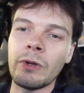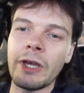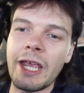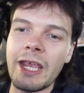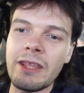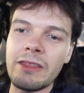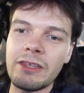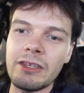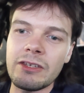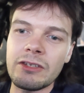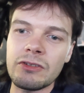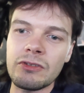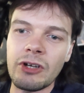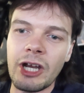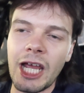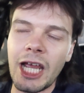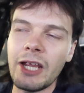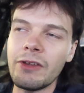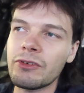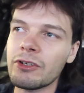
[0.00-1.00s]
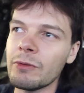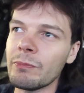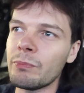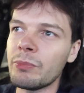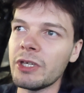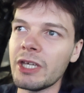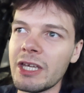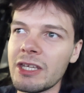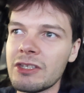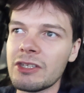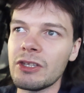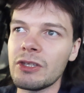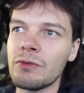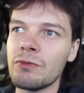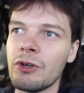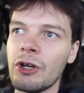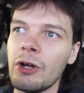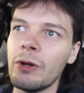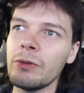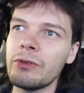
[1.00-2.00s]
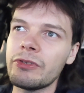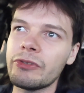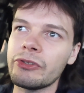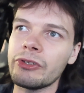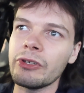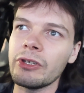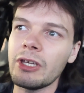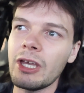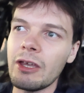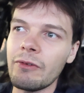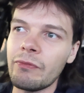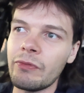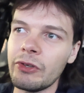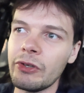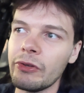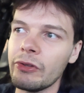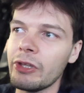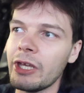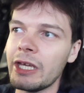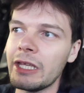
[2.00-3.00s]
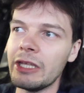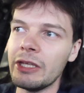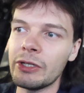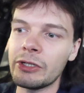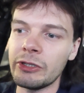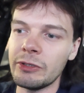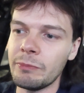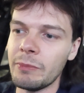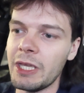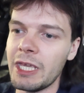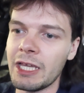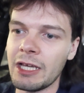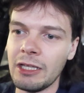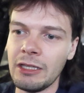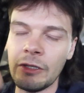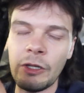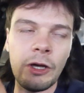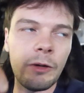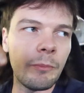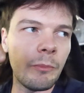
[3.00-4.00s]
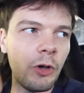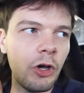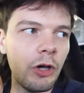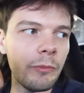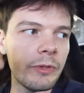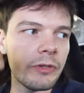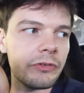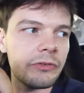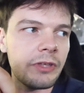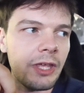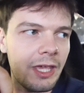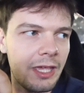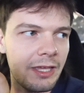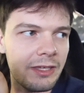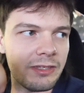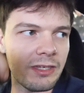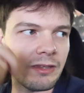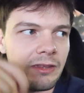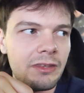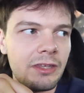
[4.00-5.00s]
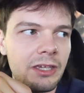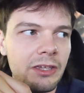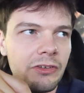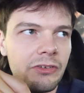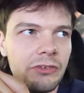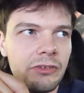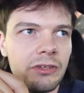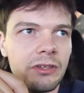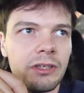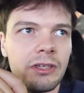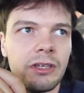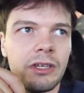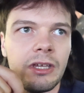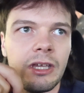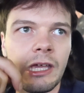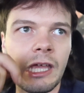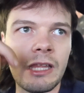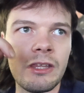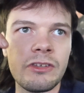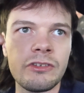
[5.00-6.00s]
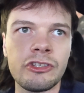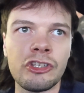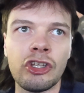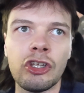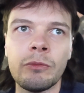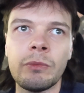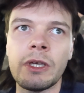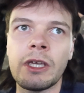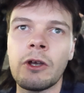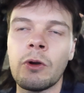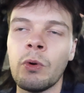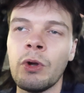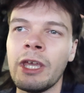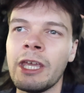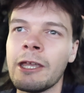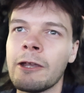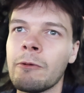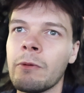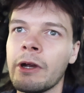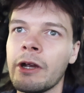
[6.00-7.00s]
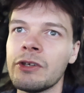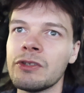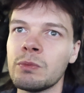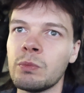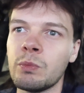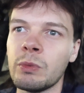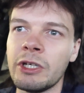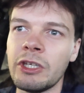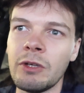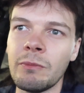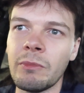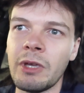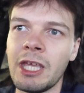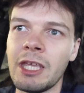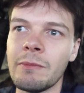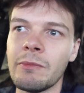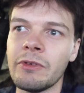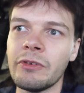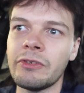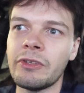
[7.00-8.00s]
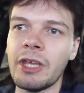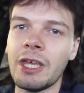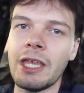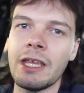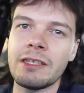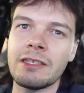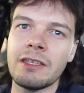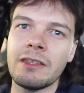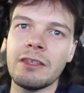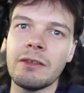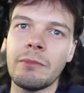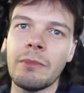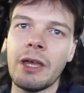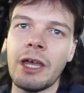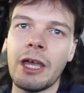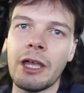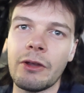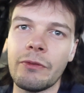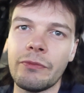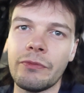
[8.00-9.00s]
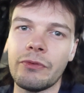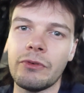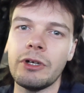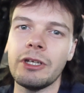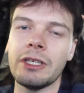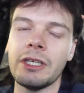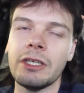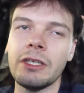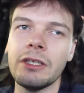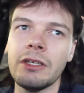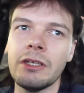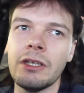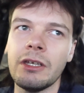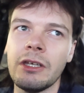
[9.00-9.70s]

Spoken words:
way this drives compared to the Roadster, I feel like you could make a lot more mistakes in this and still be quick, whereas when you make mistakes in the Mark III,